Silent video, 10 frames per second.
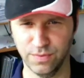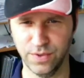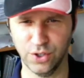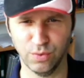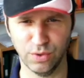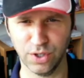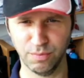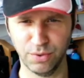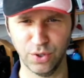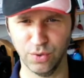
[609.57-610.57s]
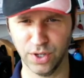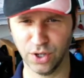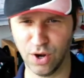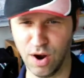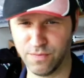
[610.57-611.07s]
Visual Computing
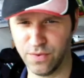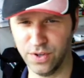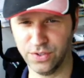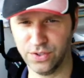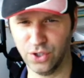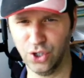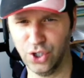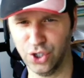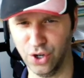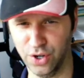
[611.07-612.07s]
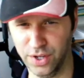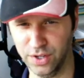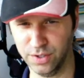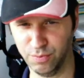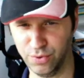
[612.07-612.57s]
Conference shirt.
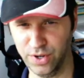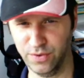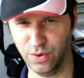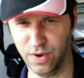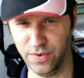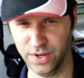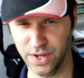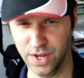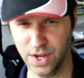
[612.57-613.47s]
Here's a preview of it.